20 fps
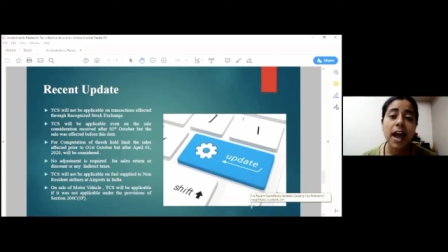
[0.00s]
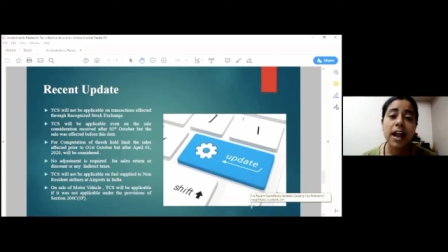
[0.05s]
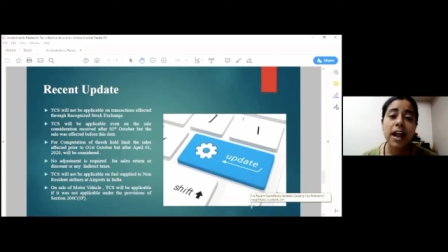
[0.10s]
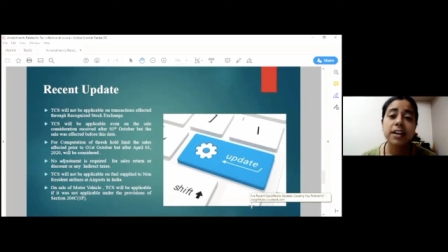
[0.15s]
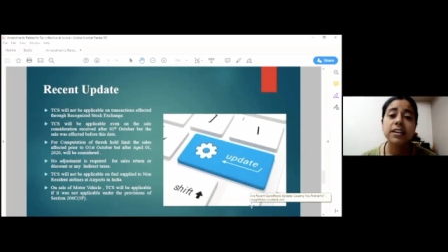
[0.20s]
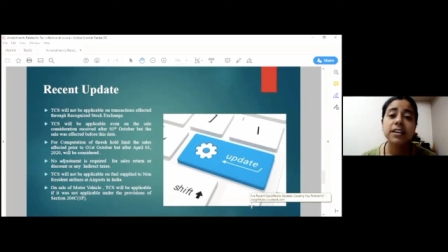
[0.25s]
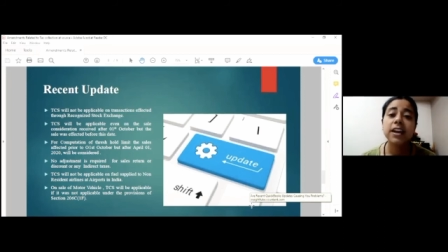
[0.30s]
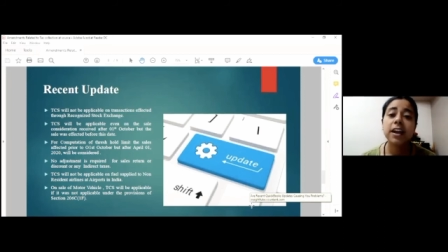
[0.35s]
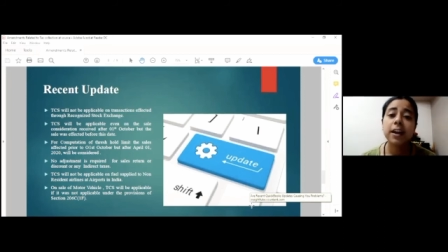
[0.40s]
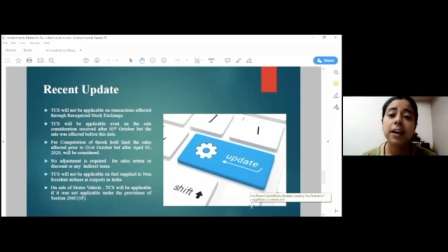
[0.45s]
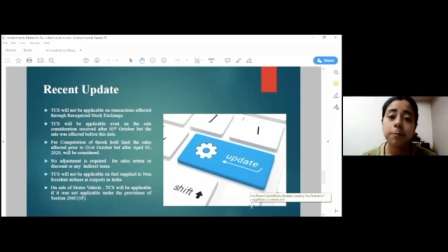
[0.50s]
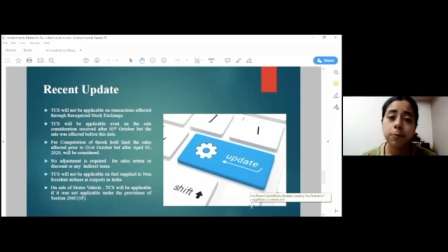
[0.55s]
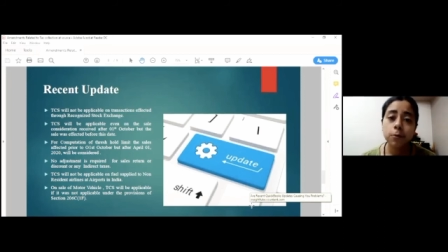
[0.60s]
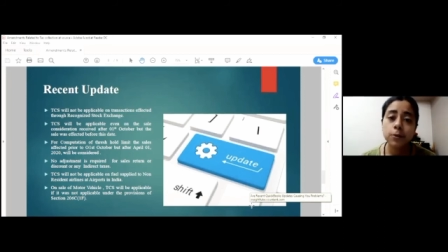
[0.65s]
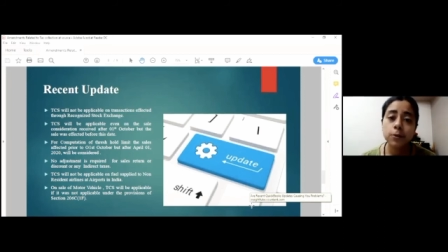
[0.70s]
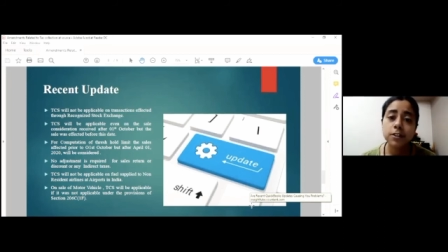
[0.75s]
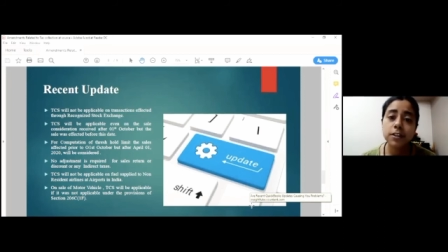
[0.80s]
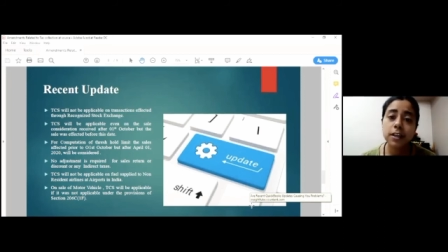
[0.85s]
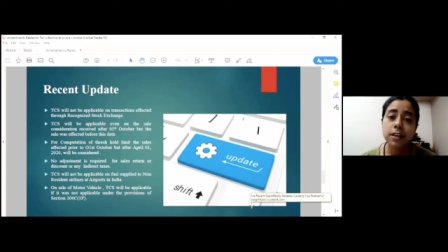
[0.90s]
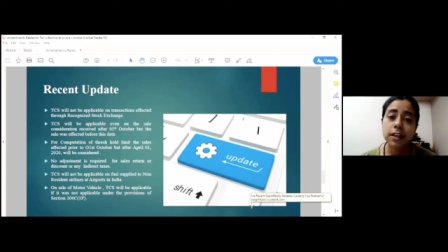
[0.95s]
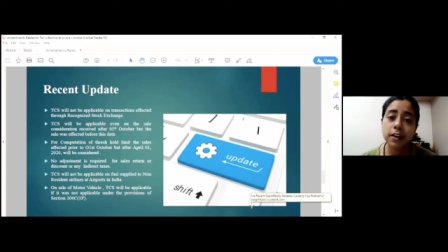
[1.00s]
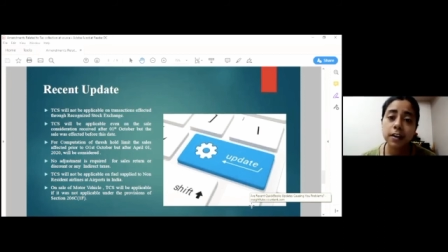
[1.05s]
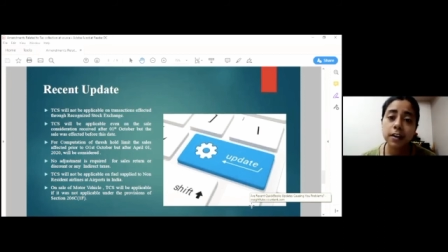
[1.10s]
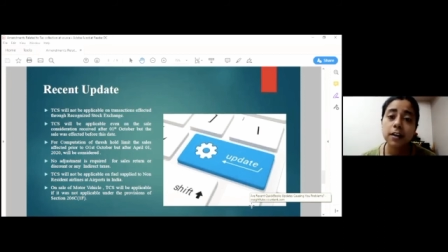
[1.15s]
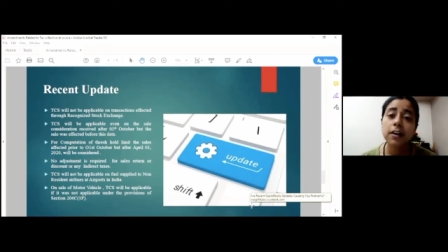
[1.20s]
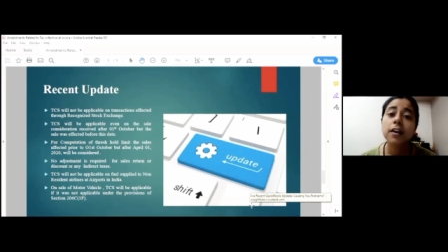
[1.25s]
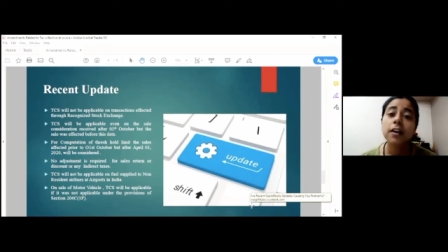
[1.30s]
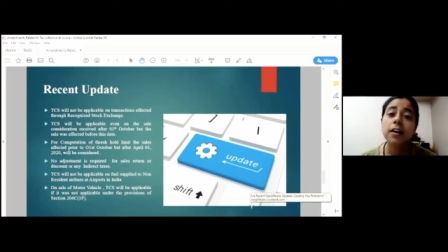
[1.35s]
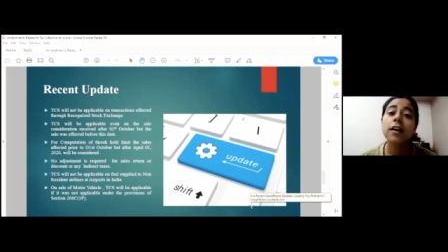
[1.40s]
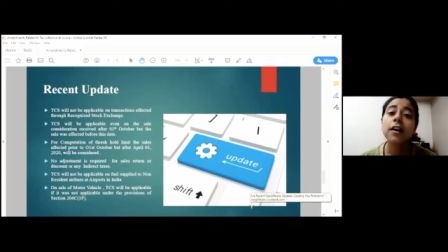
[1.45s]
at airports in
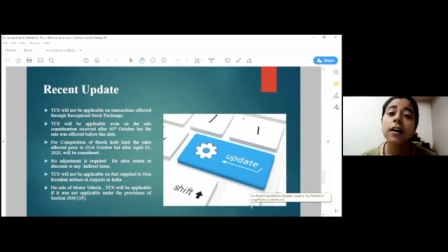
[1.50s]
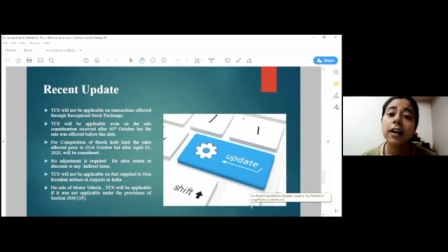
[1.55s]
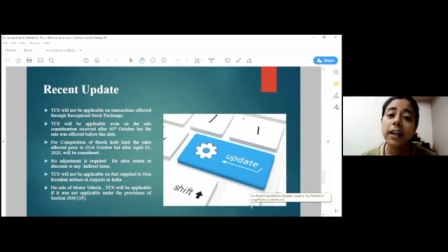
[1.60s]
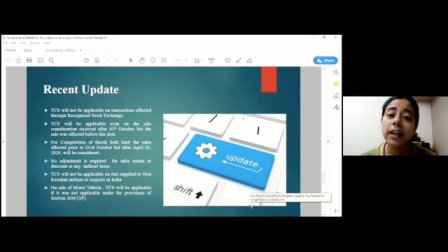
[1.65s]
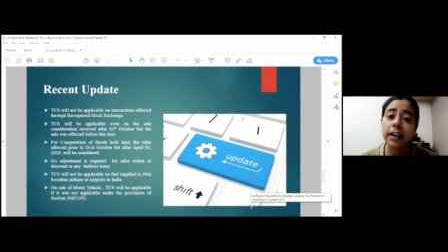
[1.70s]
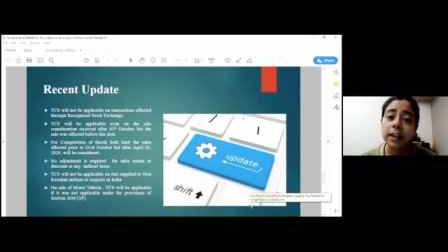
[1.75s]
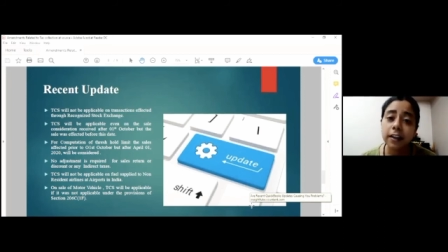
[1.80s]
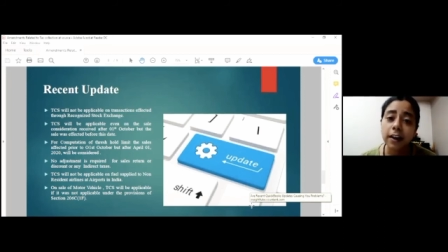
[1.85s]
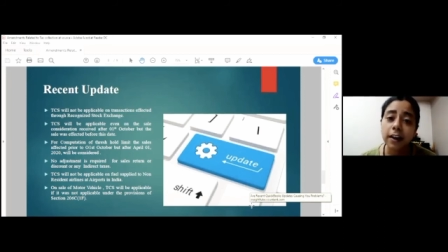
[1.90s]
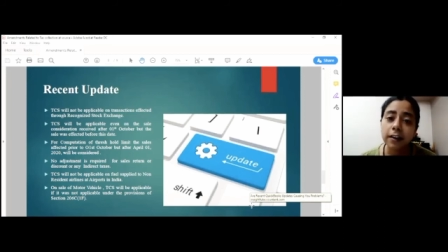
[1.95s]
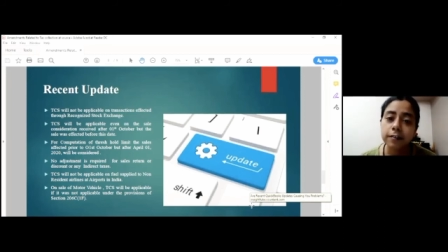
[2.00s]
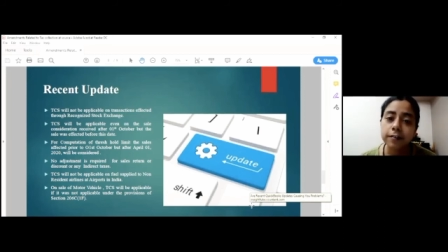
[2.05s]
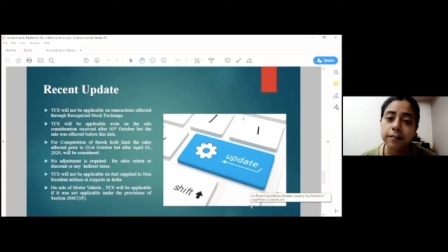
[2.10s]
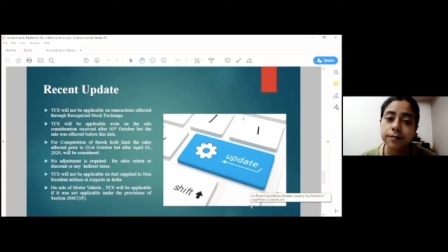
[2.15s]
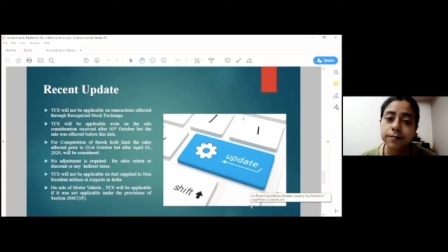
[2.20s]
India.